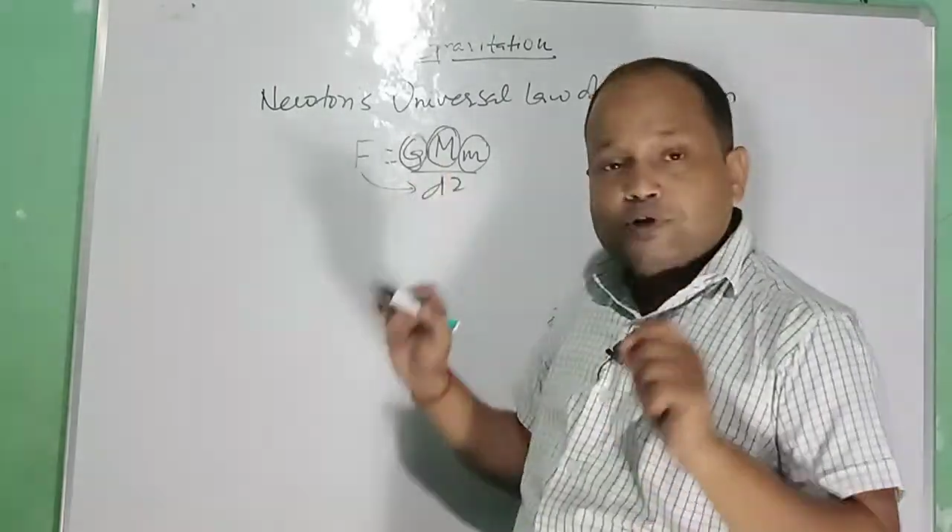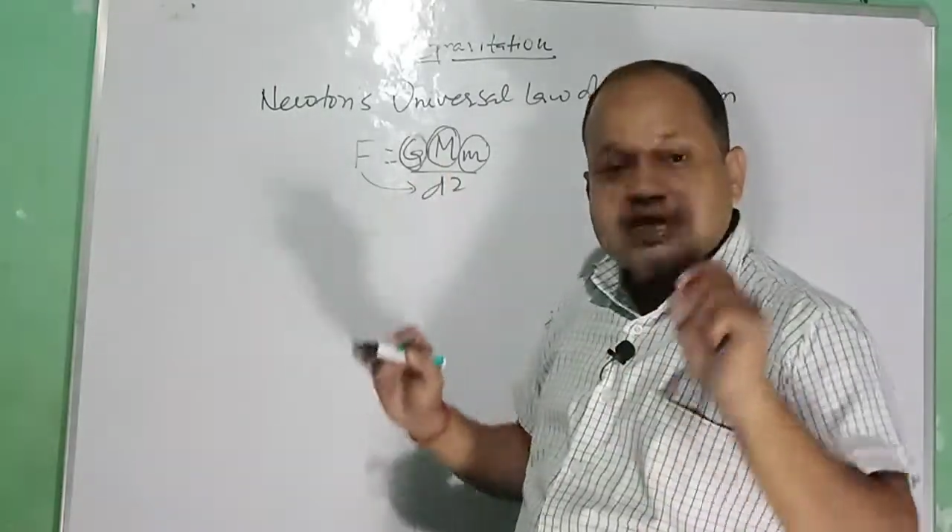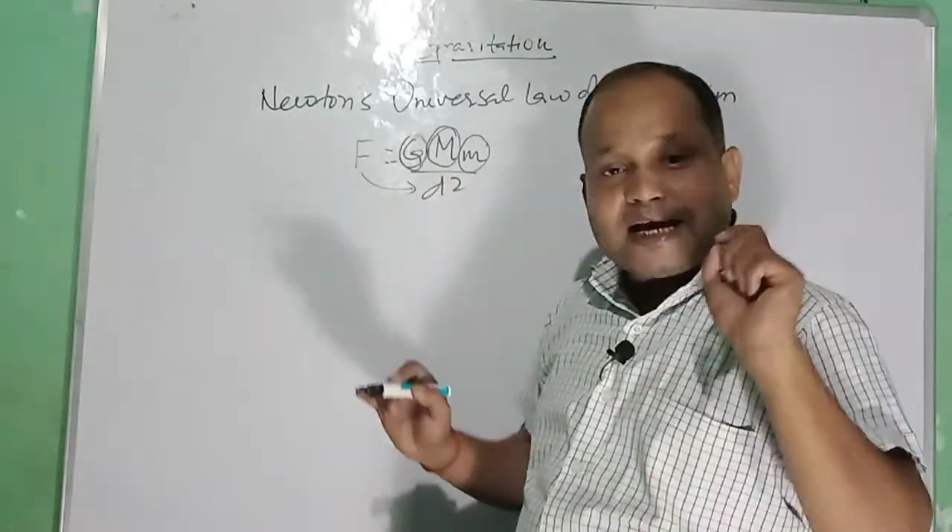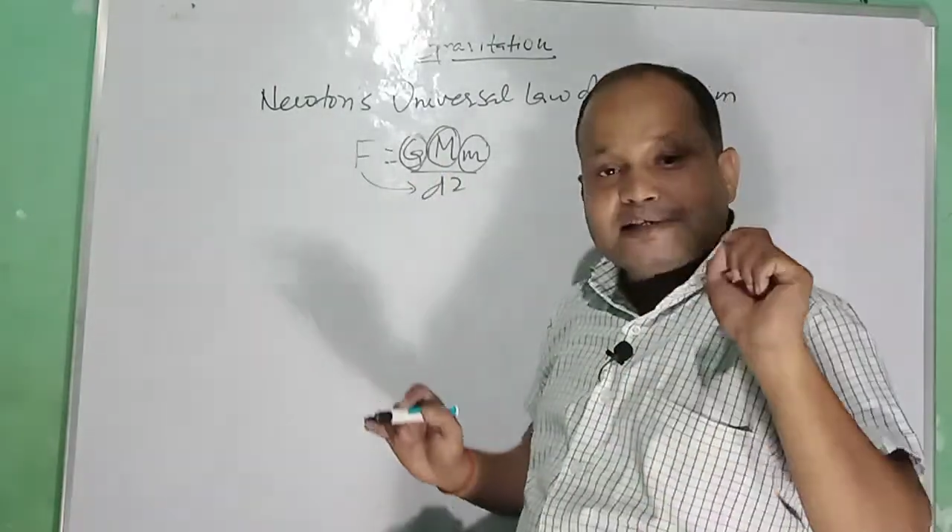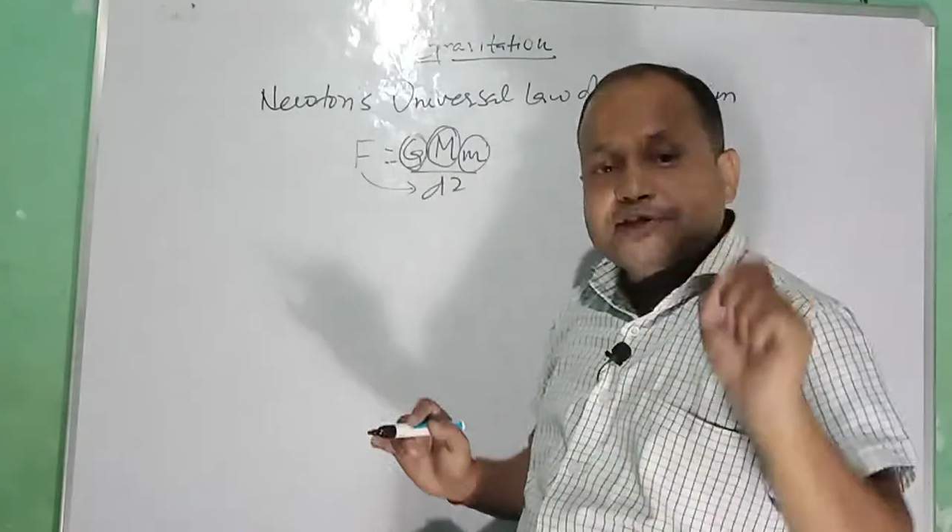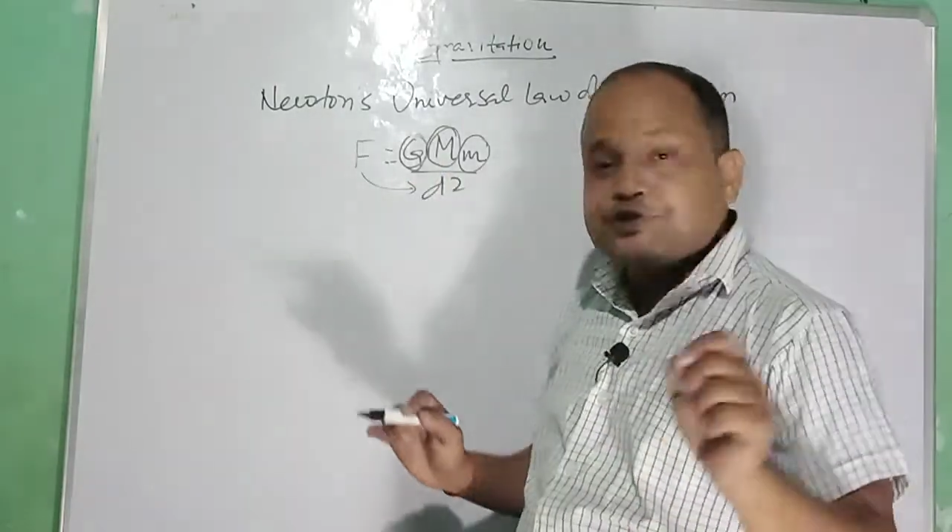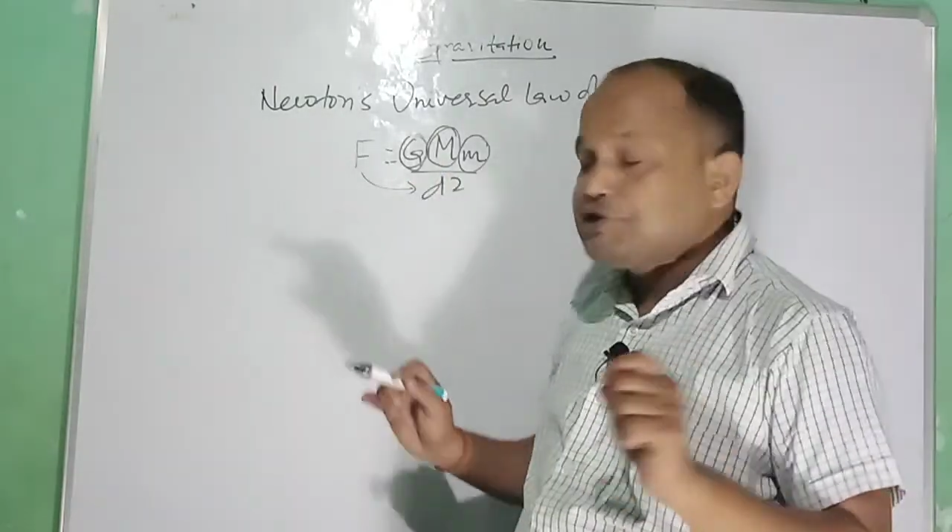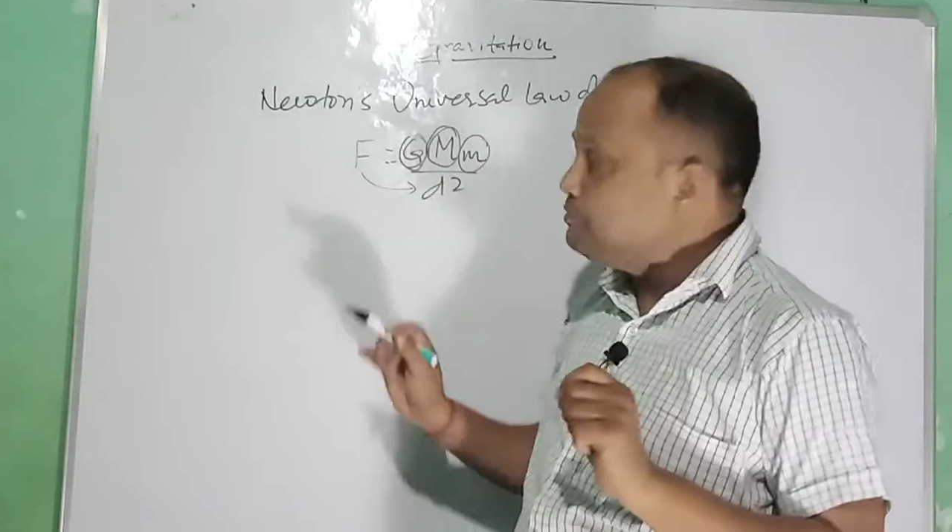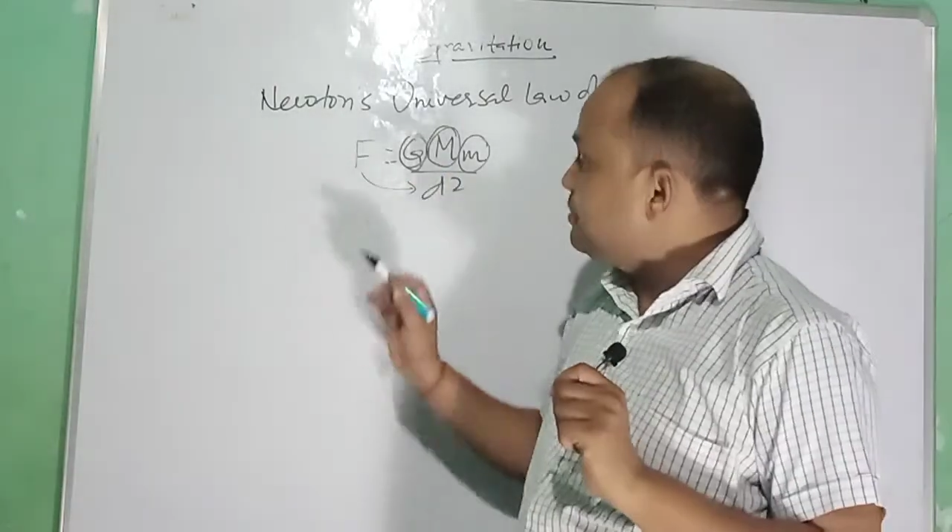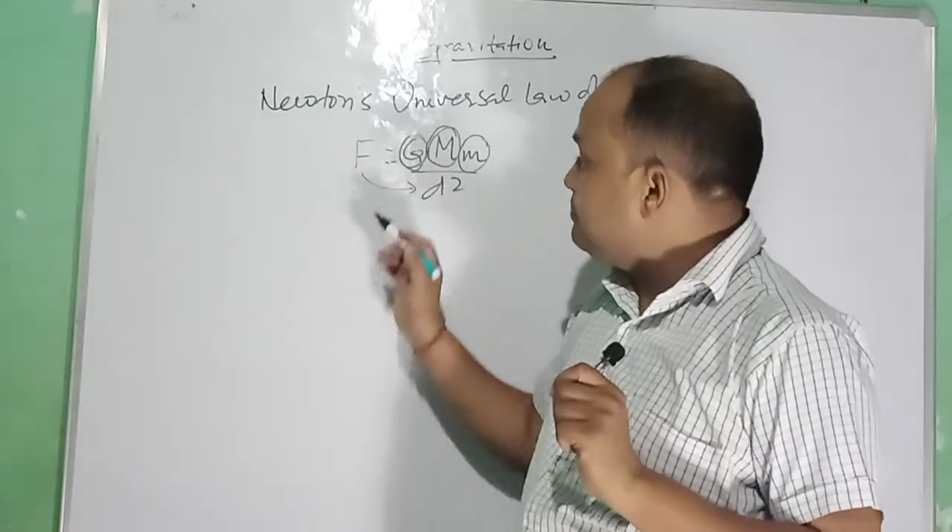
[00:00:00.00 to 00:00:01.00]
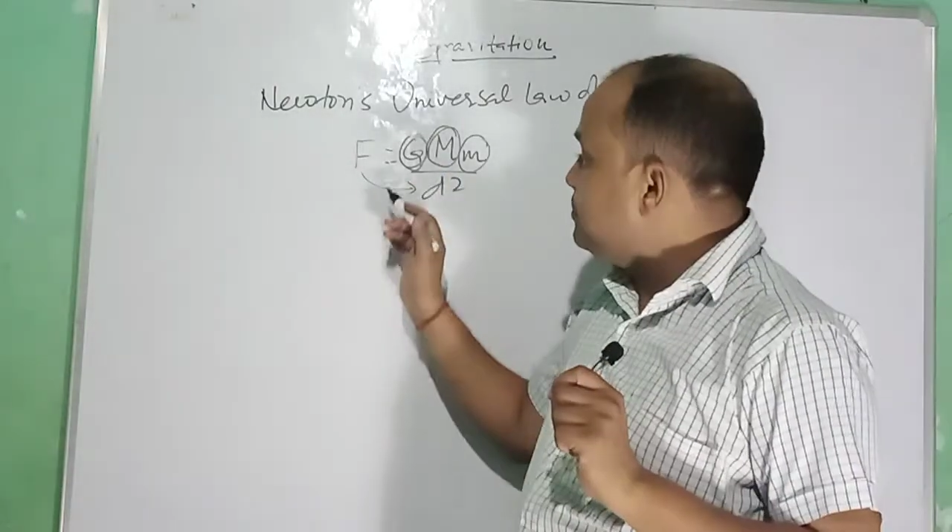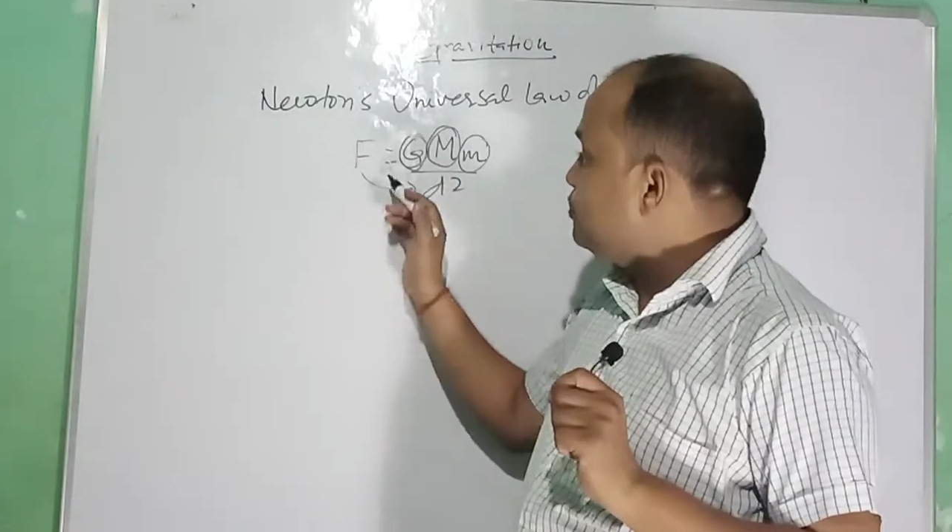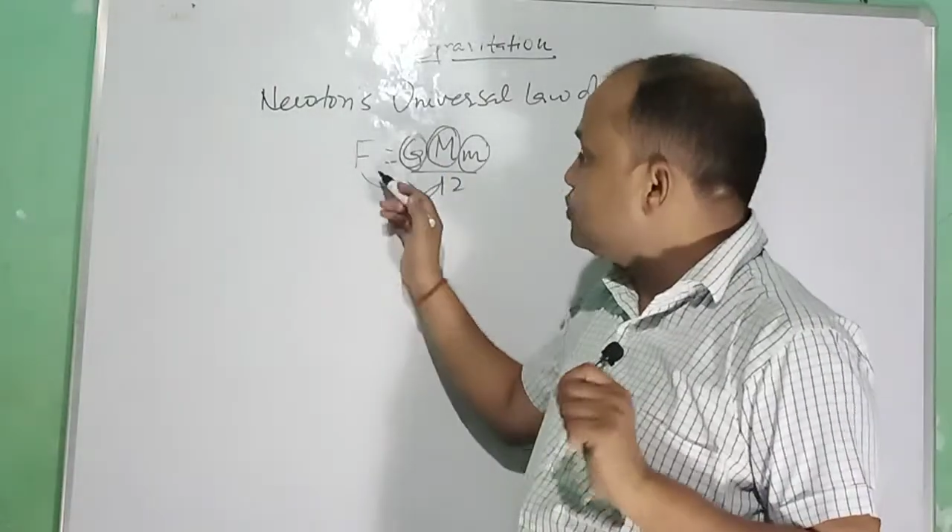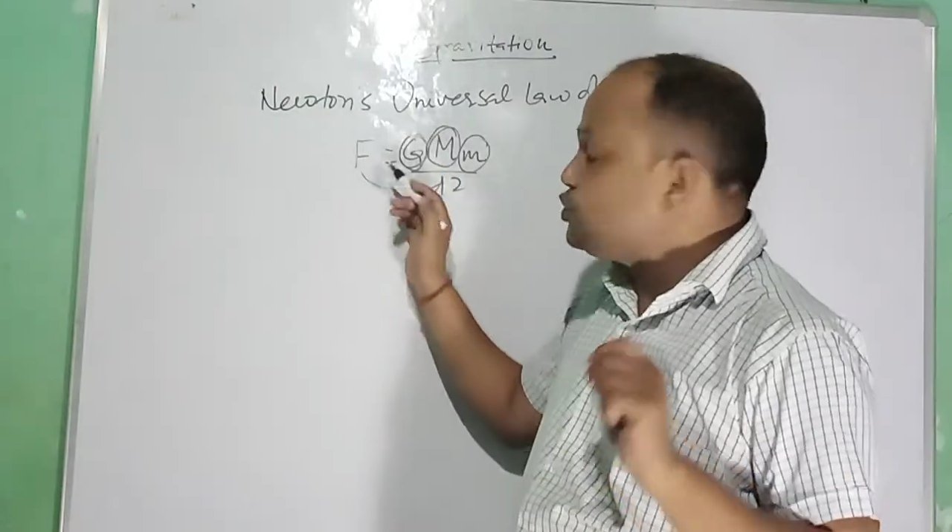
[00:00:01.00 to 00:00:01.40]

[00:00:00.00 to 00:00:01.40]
existing between those